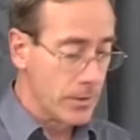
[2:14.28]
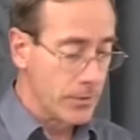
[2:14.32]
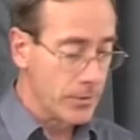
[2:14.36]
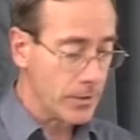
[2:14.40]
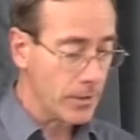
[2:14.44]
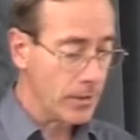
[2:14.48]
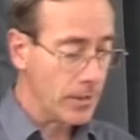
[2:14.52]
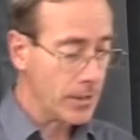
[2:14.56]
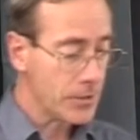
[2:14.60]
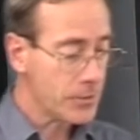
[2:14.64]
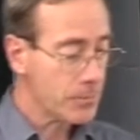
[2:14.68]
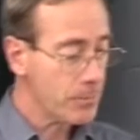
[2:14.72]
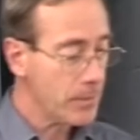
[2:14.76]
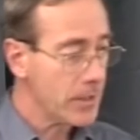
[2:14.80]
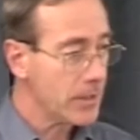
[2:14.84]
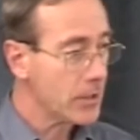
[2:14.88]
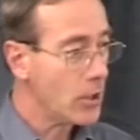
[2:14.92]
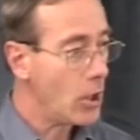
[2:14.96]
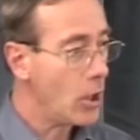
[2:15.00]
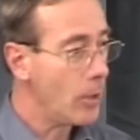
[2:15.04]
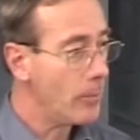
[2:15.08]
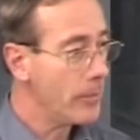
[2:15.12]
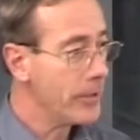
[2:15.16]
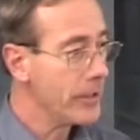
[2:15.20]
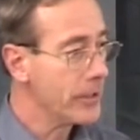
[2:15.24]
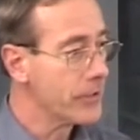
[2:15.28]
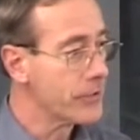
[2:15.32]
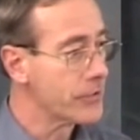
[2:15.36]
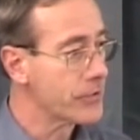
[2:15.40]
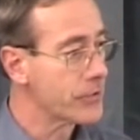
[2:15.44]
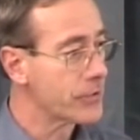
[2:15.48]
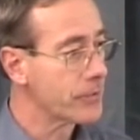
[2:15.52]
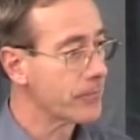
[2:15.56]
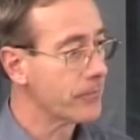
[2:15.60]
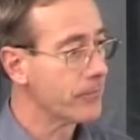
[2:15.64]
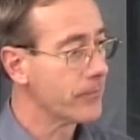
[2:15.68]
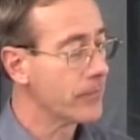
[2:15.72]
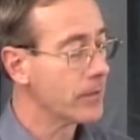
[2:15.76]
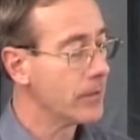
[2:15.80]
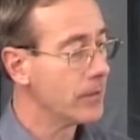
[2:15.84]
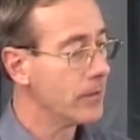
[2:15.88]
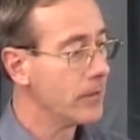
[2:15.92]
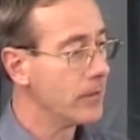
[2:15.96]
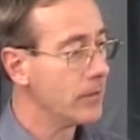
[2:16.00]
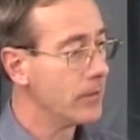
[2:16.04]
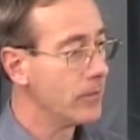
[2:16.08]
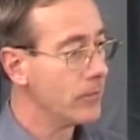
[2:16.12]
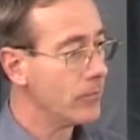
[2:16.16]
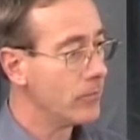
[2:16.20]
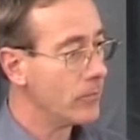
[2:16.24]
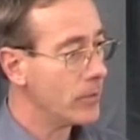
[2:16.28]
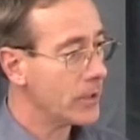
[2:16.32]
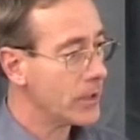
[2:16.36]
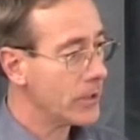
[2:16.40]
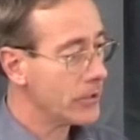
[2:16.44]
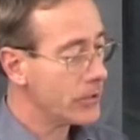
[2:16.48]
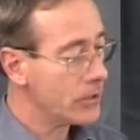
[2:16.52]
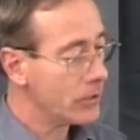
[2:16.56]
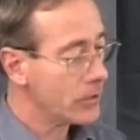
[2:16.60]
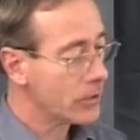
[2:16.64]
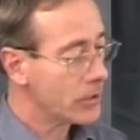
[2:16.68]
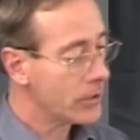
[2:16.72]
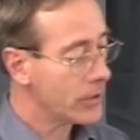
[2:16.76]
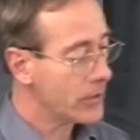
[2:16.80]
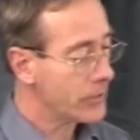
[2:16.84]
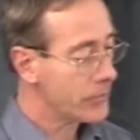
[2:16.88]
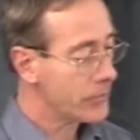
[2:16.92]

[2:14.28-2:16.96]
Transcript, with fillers: So let's meet the hominids. We're going to look